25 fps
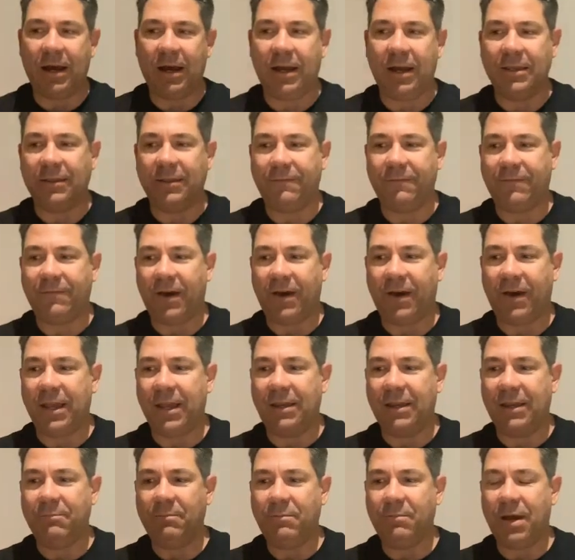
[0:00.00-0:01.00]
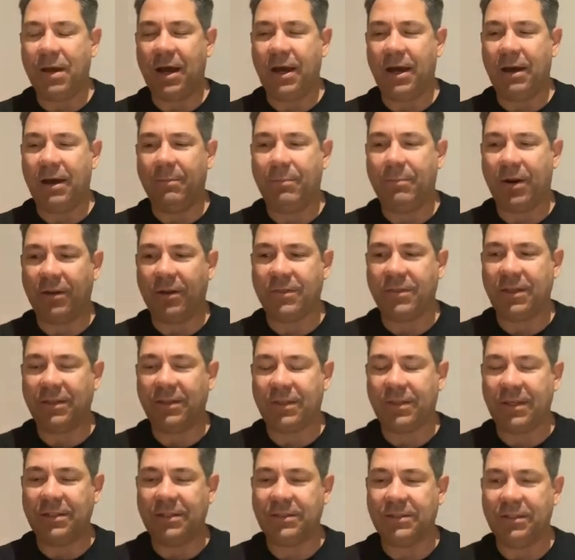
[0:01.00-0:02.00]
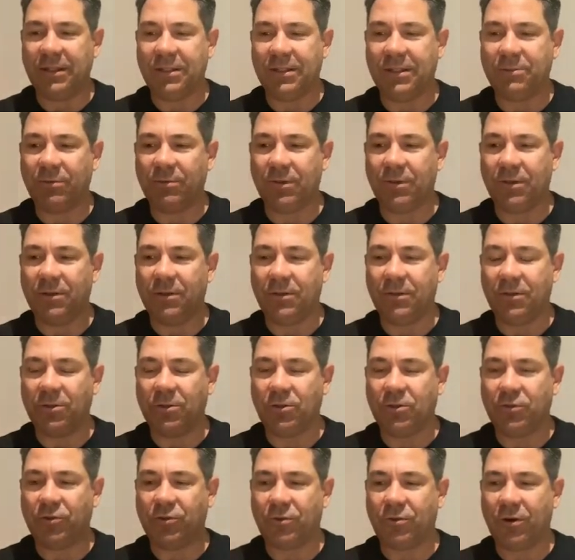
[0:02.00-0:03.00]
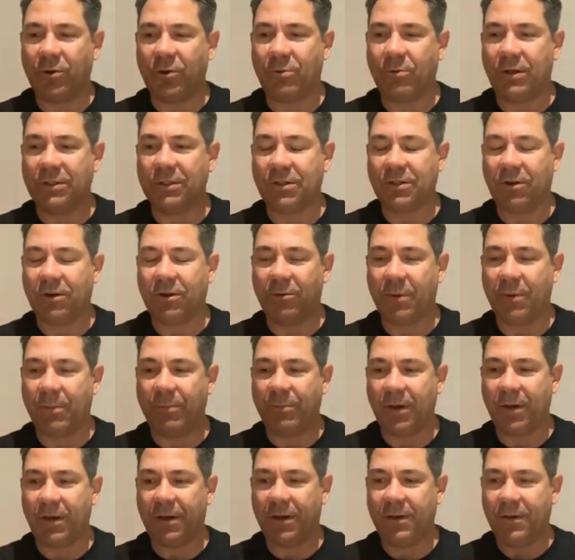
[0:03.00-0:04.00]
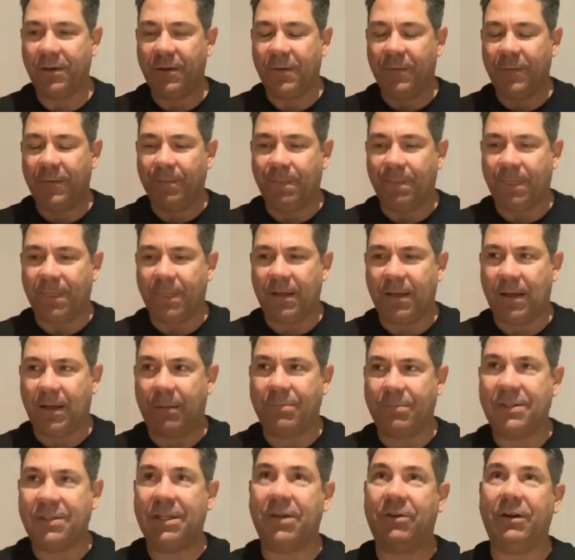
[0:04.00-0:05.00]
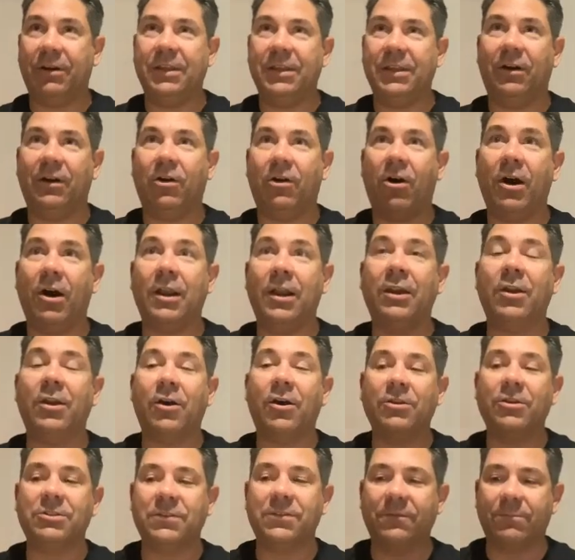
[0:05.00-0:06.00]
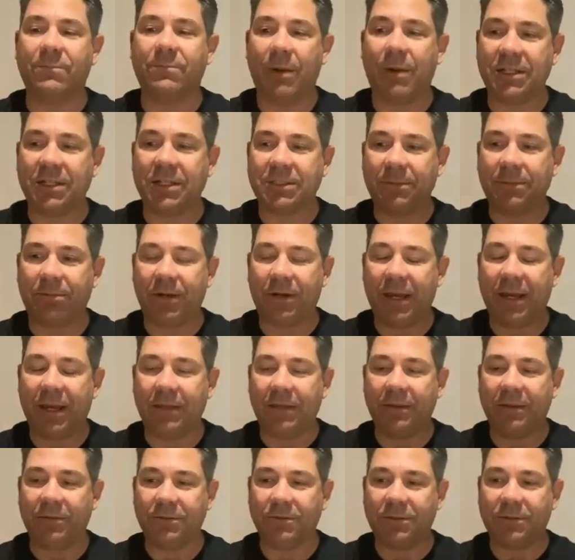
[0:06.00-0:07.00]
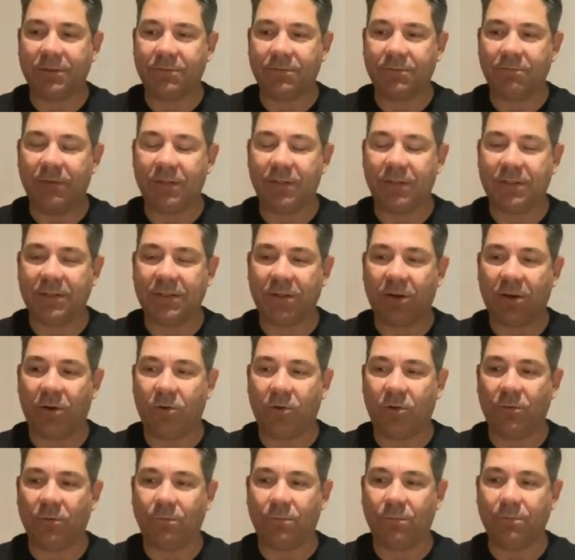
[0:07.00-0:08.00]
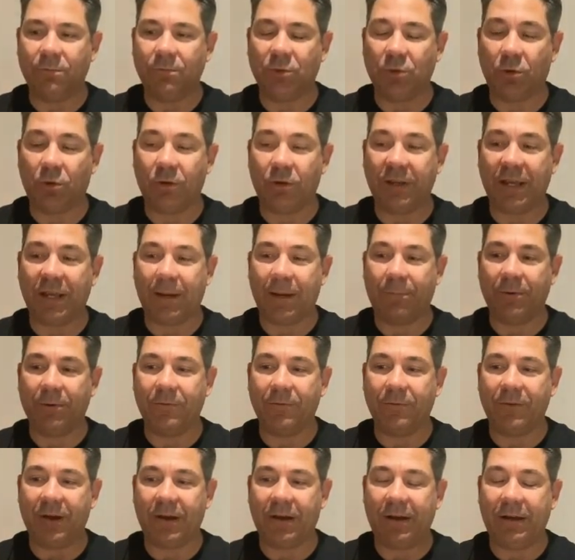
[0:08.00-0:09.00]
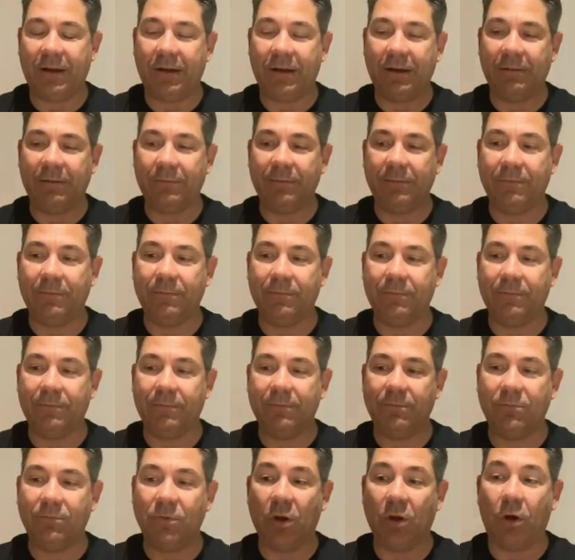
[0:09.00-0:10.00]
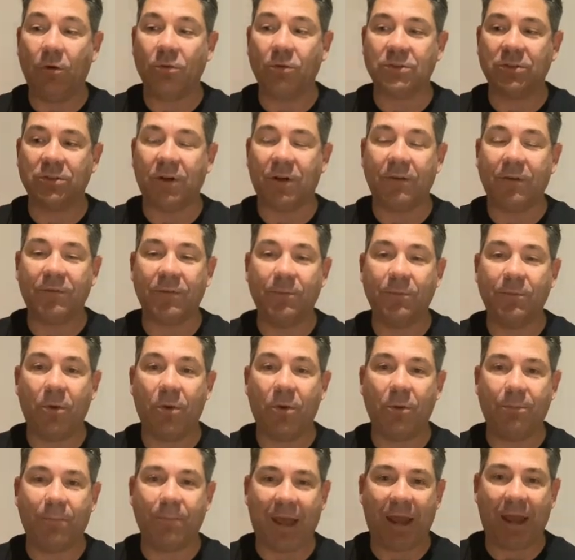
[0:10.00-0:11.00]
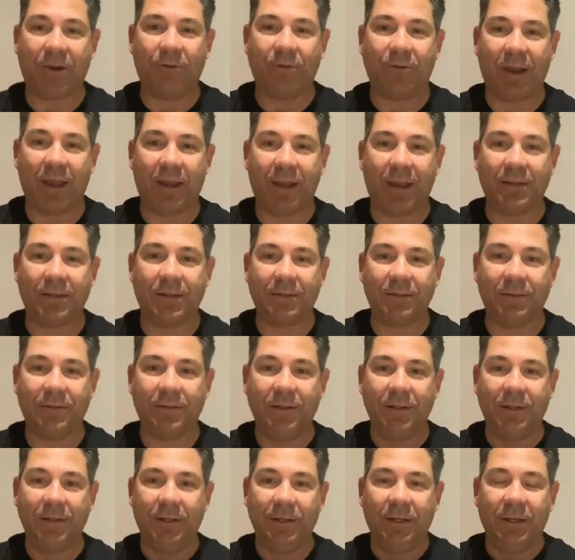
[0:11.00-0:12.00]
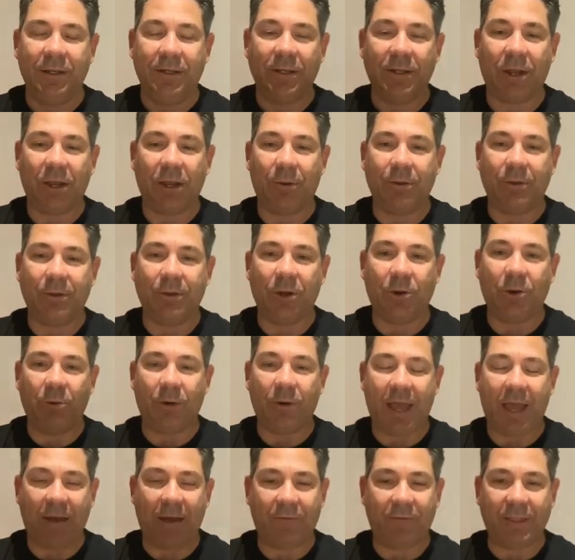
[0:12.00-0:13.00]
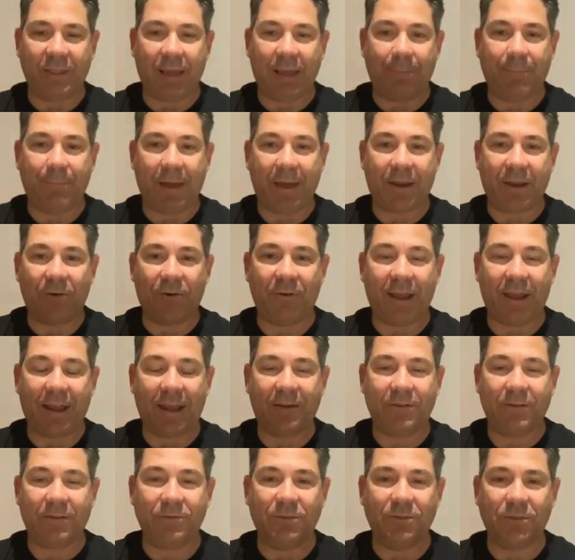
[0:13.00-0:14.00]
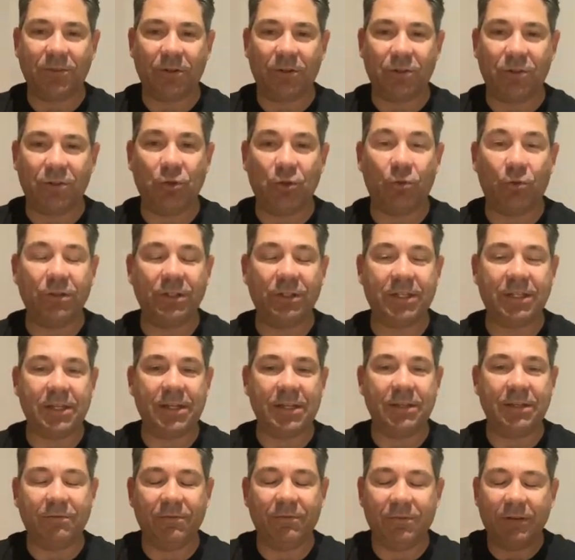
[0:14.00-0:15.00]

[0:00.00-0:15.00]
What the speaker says: the Fame, but I think these were the two stronger ones. I remember, particularly in the liner notes of Master Plan, there was this whole talking up of Noel's love of Burt Bacharach and Going Nowhere, having that Bacharach sort of jaunty